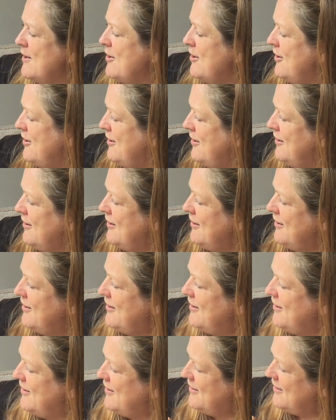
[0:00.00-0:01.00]

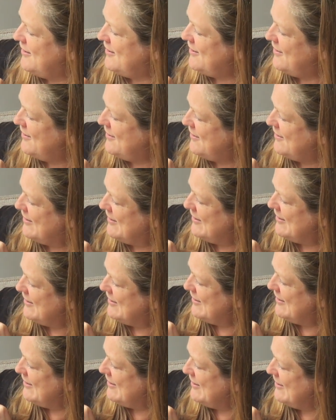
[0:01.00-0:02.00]

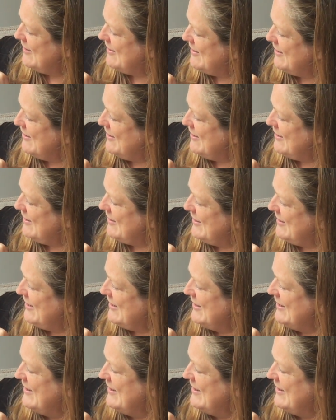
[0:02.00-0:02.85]
Nobody speaks.